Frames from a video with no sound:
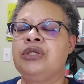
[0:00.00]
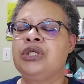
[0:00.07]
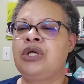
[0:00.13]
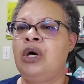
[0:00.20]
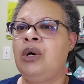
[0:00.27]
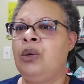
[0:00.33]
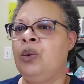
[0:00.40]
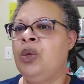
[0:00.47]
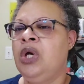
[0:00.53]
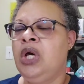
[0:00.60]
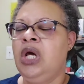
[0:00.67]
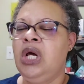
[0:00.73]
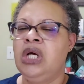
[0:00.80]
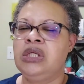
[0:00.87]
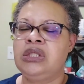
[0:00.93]
So
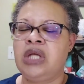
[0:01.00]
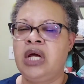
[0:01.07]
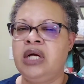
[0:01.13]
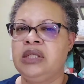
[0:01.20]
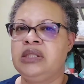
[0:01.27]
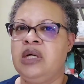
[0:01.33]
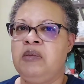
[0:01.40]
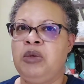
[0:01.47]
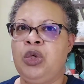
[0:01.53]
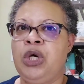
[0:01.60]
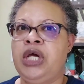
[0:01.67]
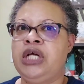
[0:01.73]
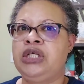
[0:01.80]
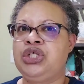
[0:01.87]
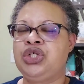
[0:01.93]
it's like a double-edged